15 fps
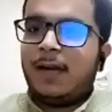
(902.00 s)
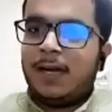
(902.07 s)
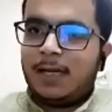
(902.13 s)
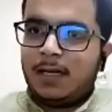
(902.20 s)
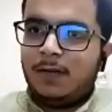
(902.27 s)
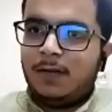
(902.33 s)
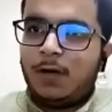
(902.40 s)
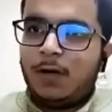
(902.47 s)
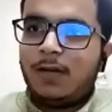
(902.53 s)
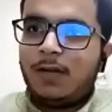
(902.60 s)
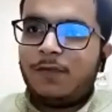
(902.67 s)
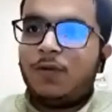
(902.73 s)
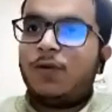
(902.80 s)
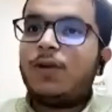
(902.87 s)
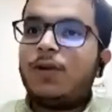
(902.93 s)
in Article
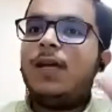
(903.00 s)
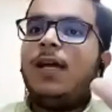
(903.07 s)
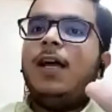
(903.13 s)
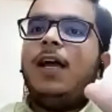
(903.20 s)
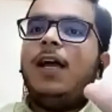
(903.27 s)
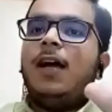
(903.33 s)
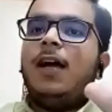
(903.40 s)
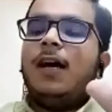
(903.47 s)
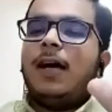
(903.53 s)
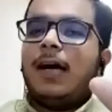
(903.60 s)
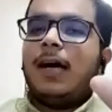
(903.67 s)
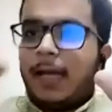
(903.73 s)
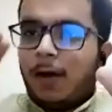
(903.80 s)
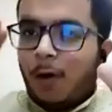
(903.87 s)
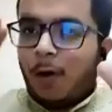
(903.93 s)
44.
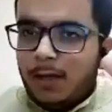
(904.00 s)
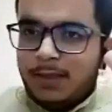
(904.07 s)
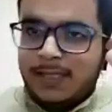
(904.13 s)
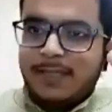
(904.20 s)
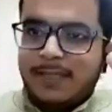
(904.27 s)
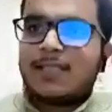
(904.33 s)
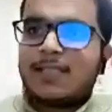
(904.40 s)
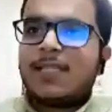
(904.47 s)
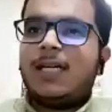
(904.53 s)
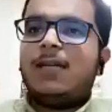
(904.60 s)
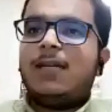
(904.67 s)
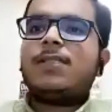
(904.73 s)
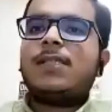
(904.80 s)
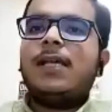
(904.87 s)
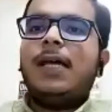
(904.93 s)
All these
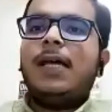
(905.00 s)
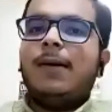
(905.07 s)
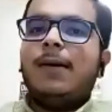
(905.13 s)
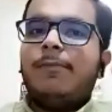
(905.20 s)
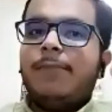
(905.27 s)
terms